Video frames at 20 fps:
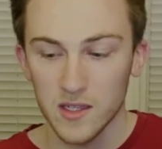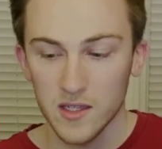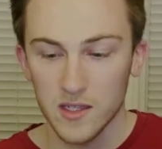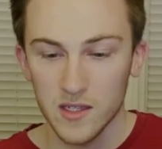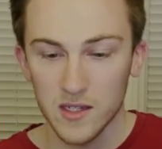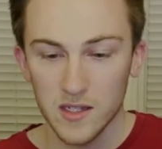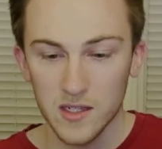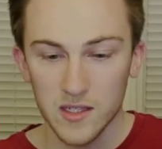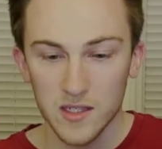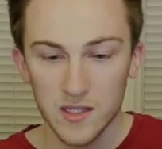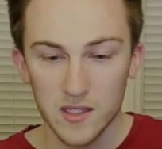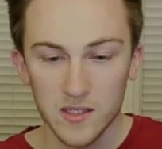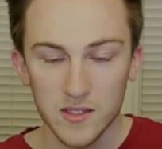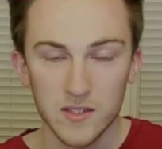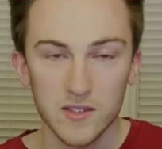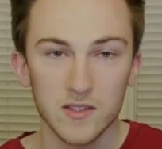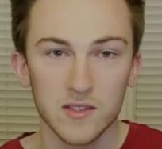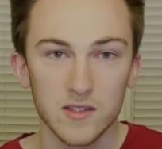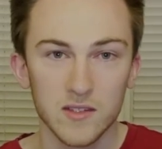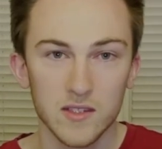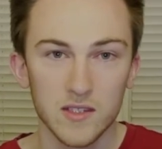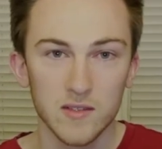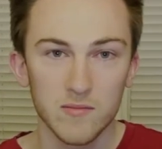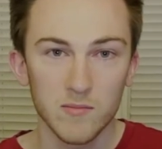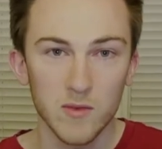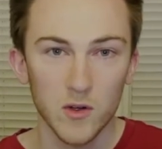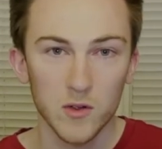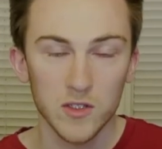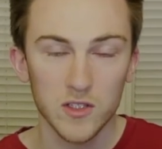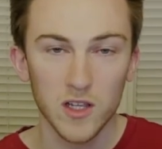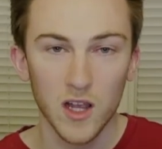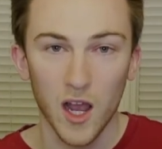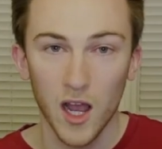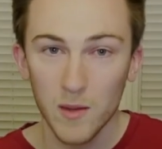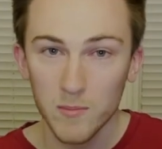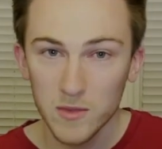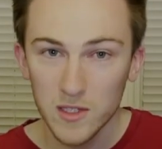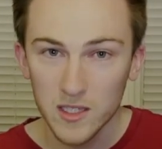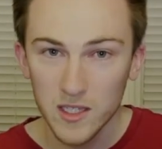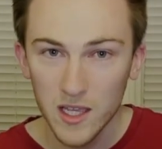it is the most
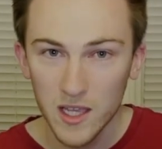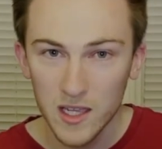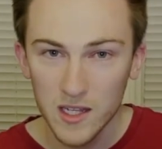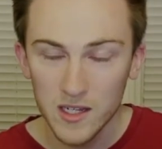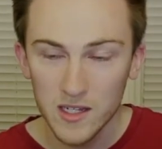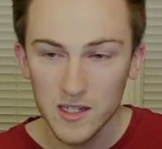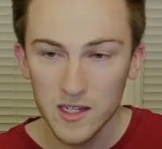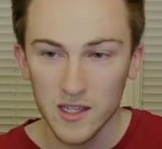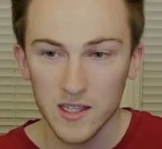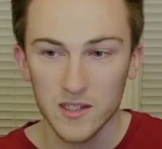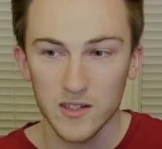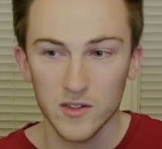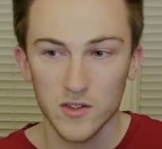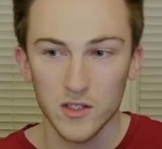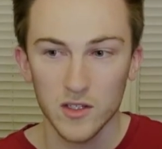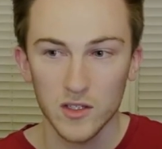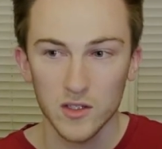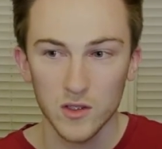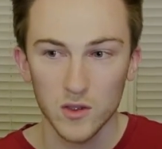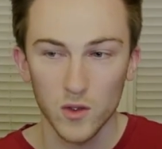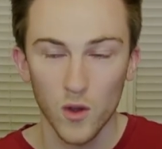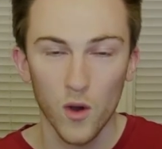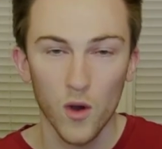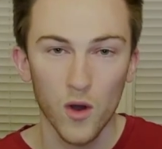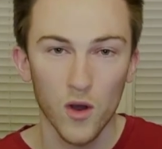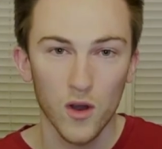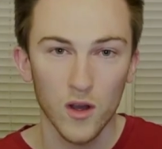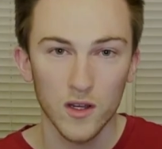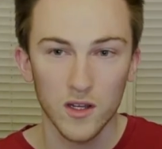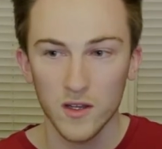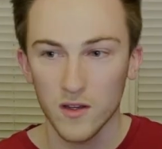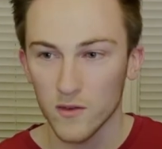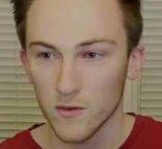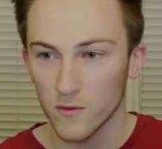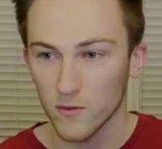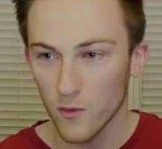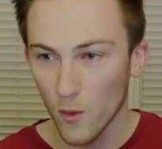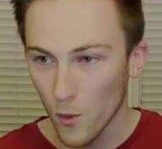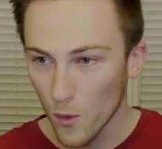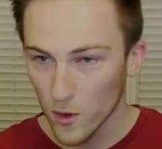complicated and long
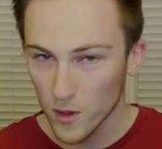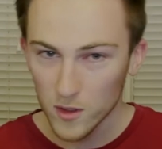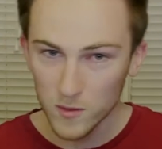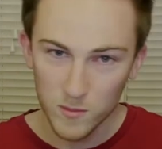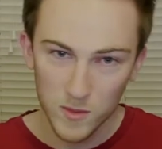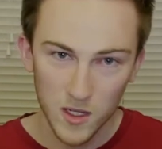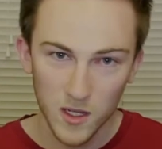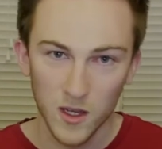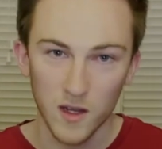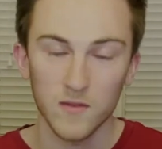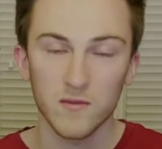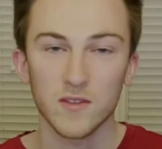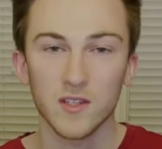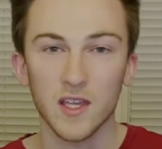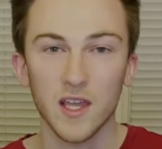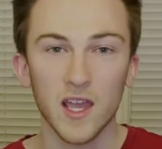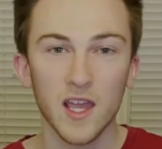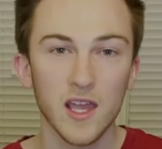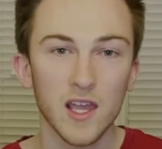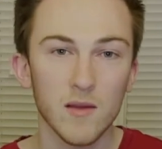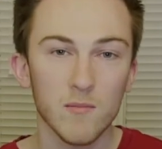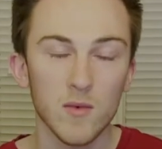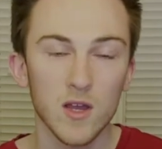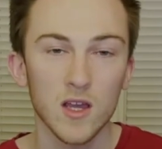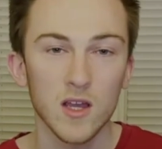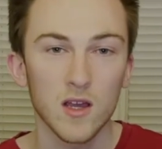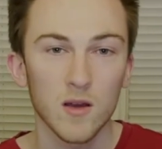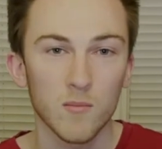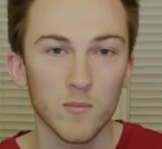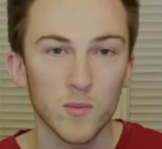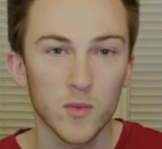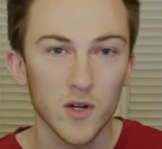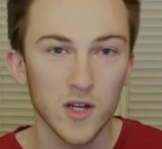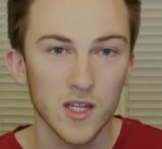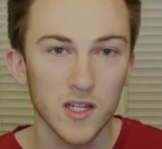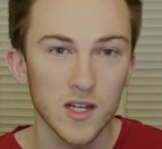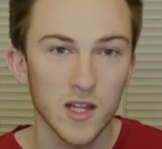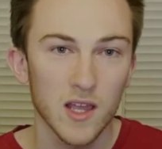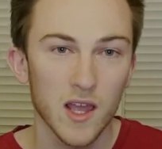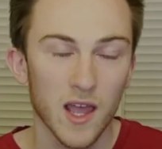form of the game,
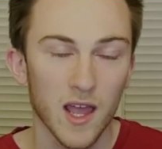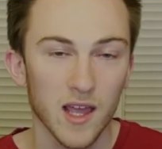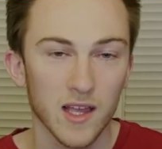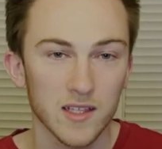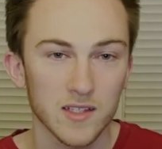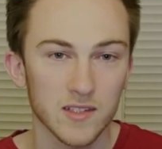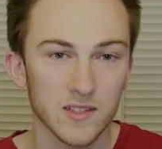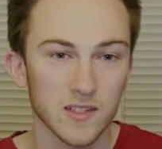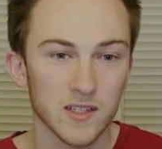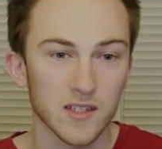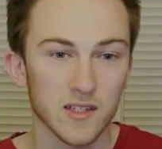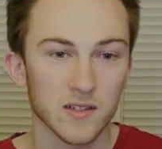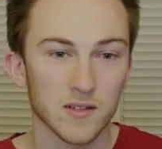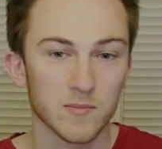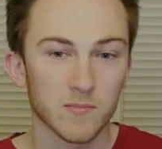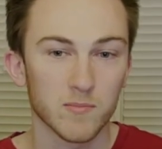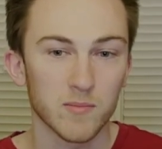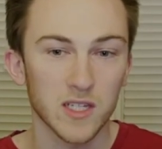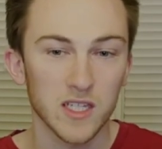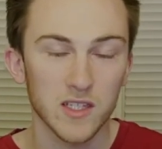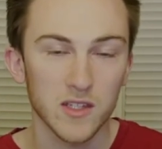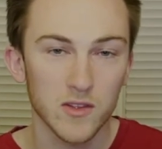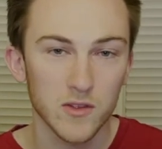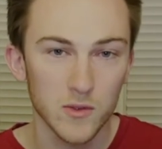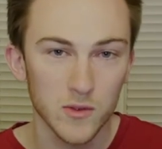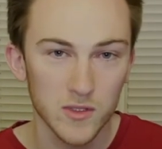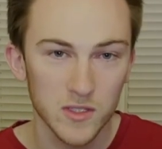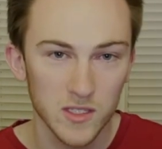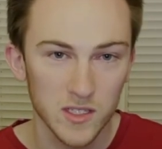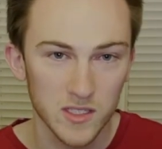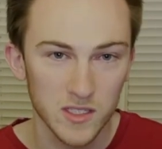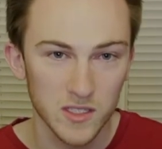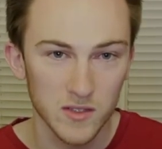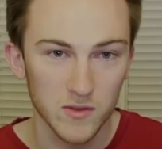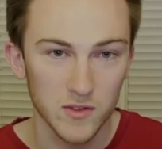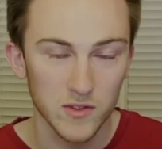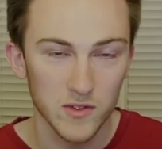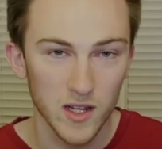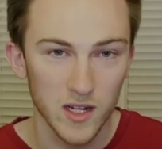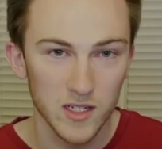but as a big enthusiast of
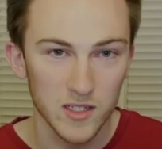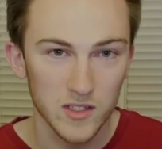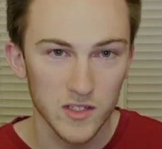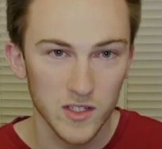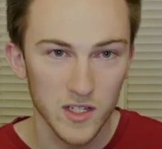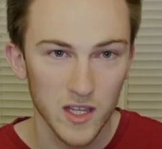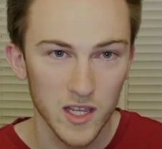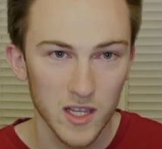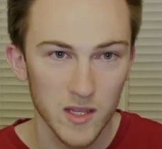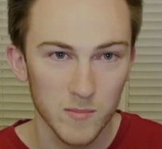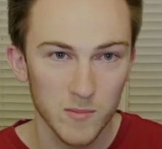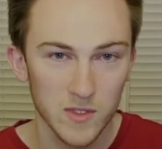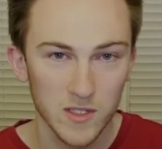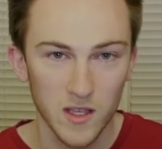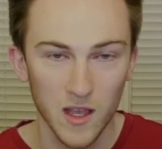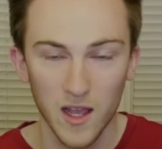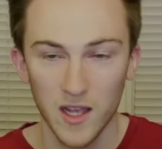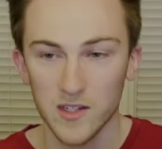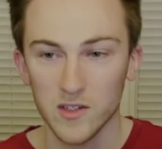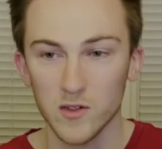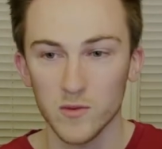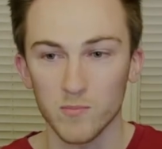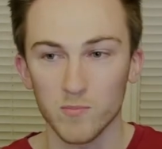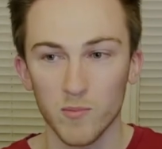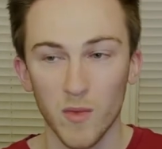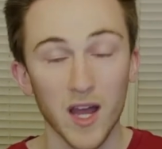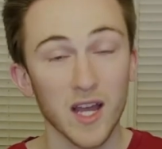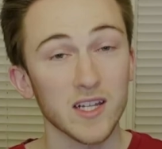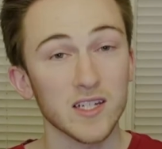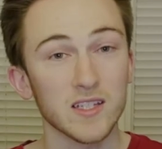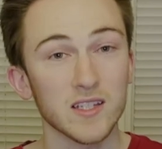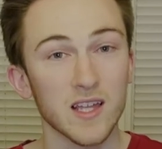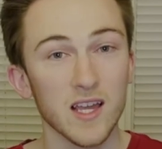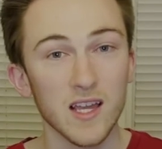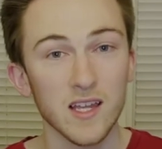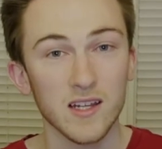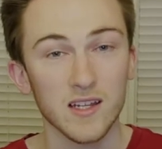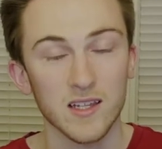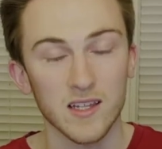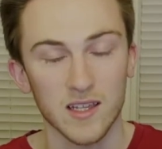strategy games, I don't mind
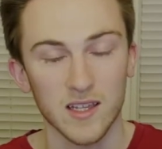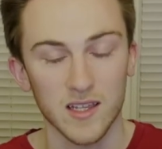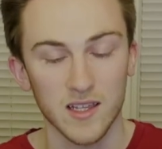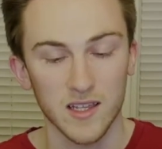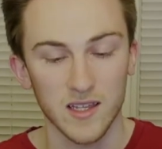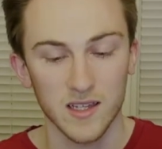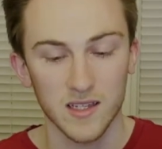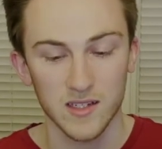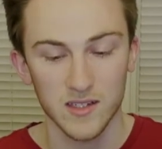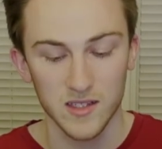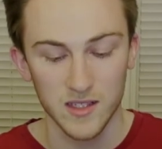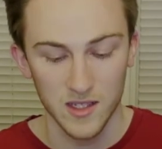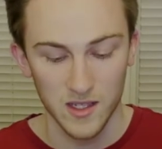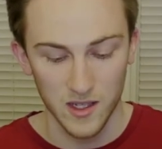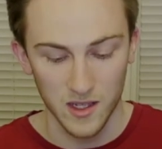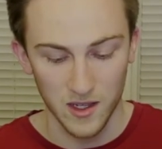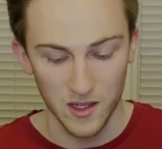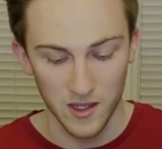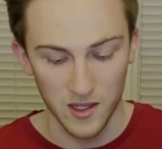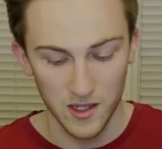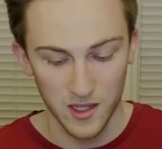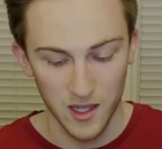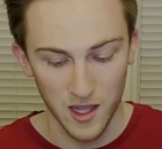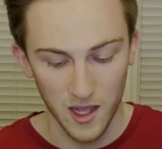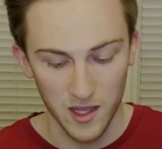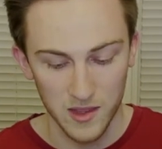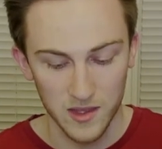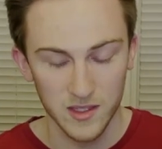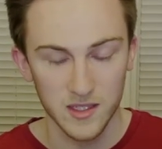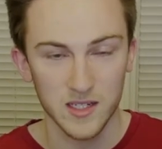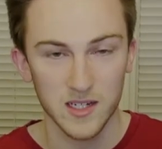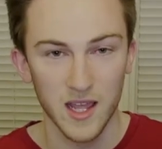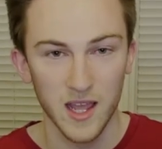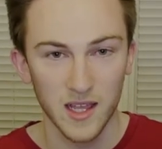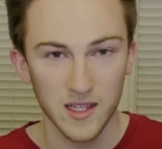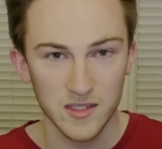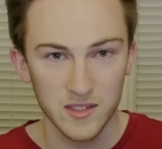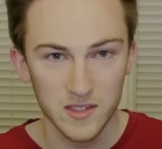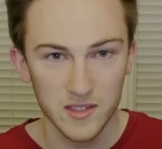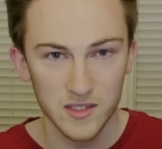that, and I think it
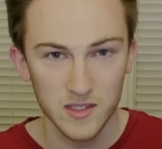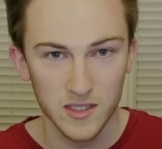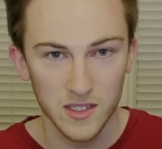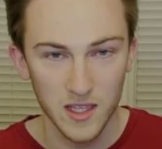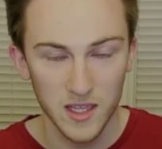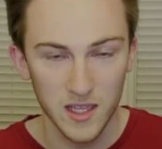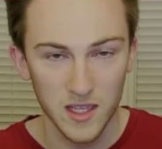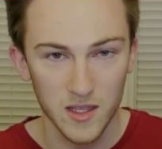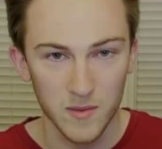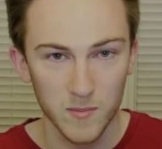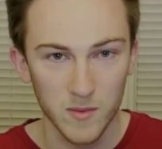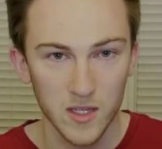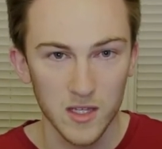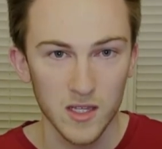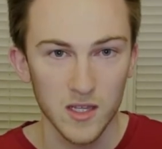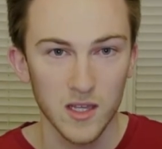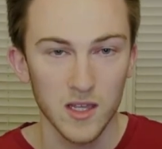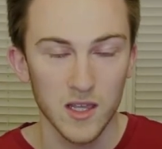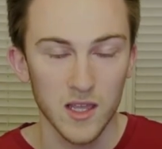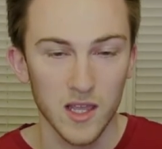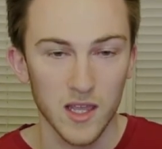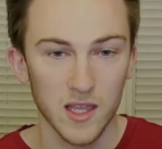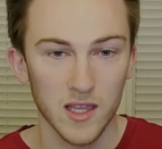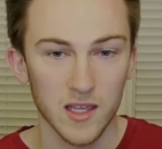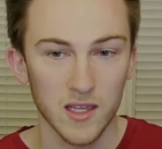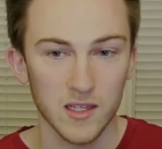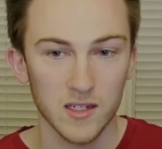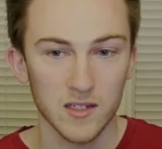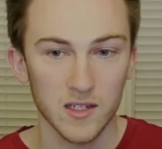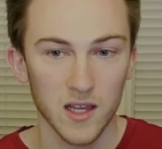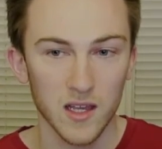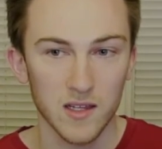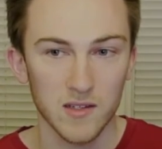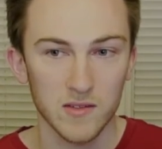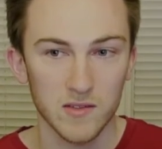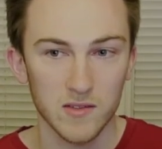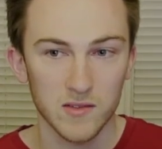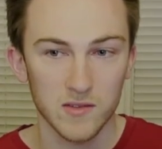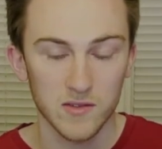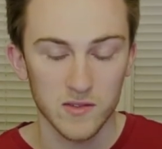adds to the game, and I
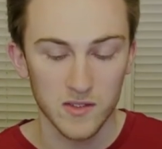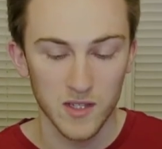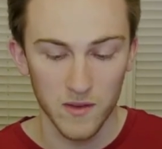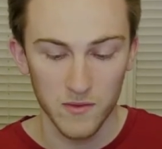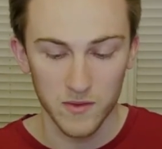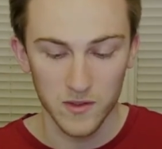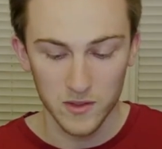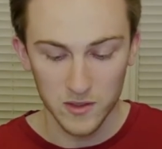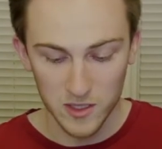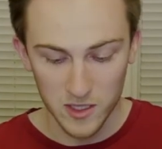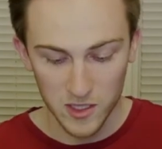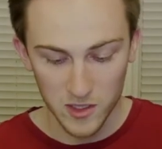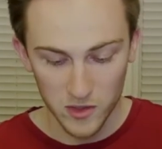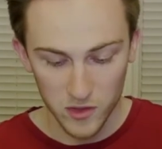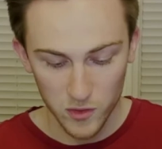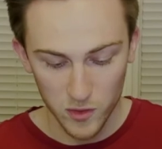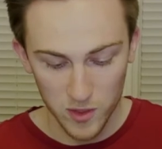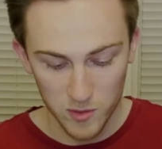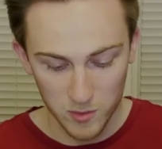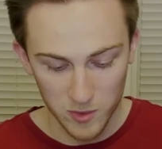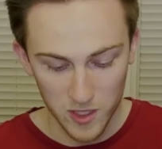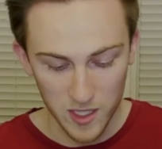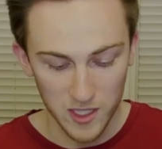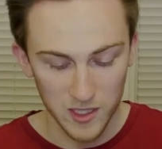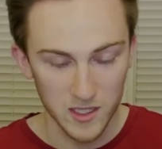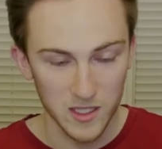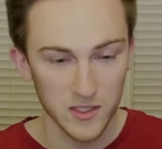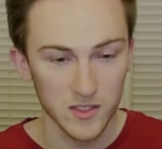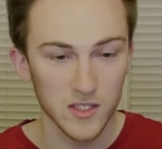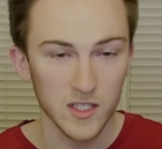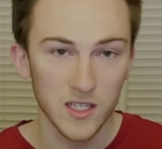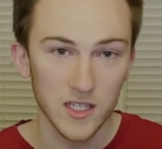definitely enjoy playing this.